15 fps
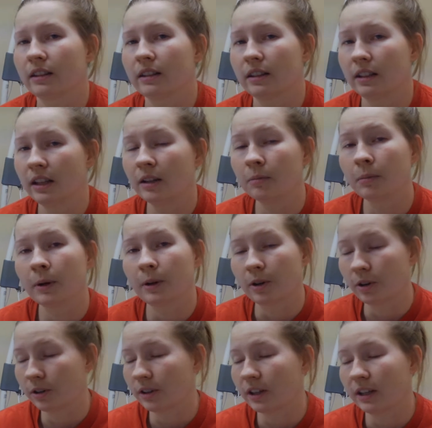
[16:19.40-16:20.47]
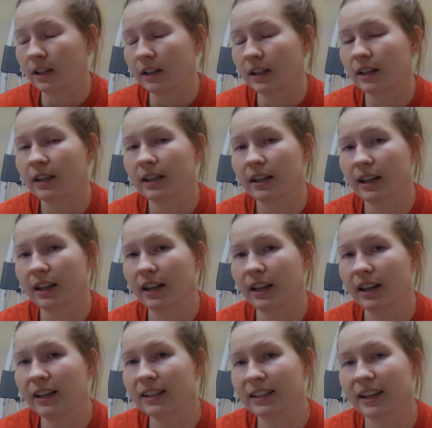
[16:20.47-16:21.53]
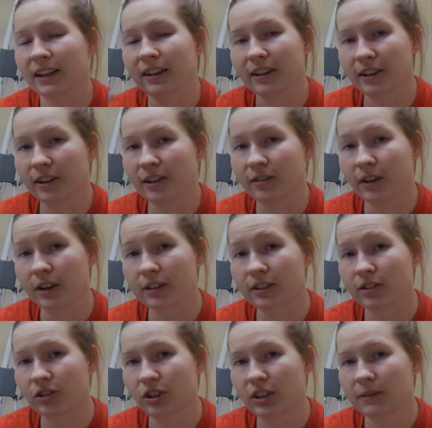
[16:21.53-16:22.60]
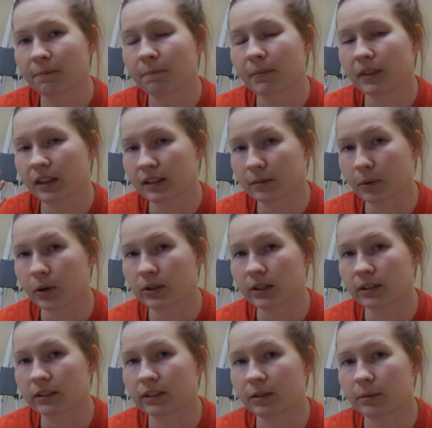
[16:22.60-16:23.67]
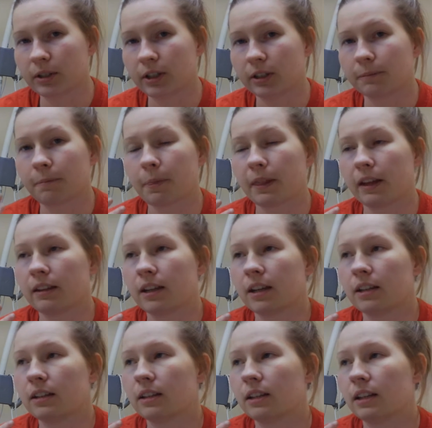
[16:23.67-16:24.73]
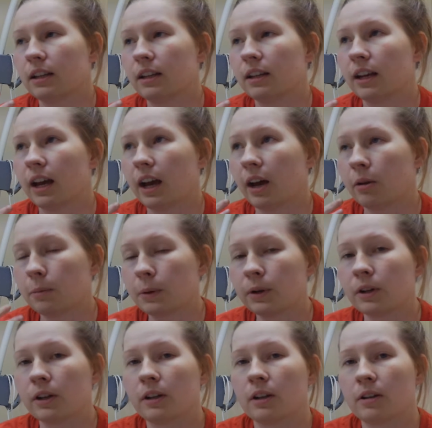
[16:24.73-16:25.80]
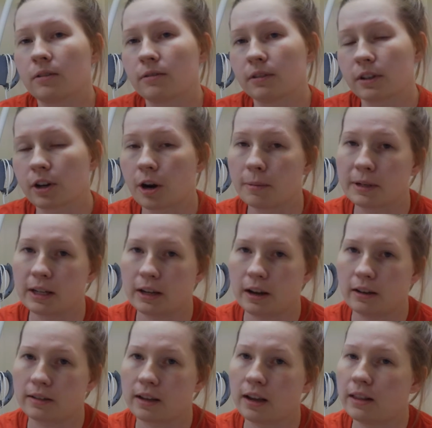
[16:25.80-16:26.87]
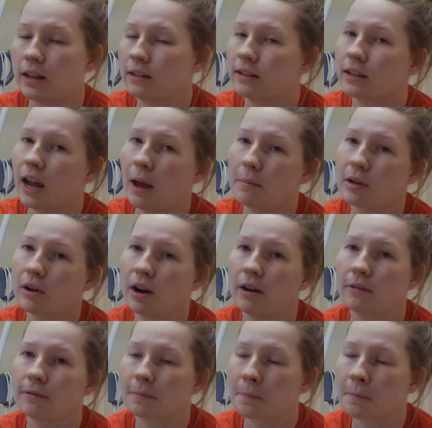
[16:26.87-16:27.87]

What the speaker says: input, or the intake of oxygen, that's pulse oximeter, and then the output of carbon dioxide, that's the capnograph.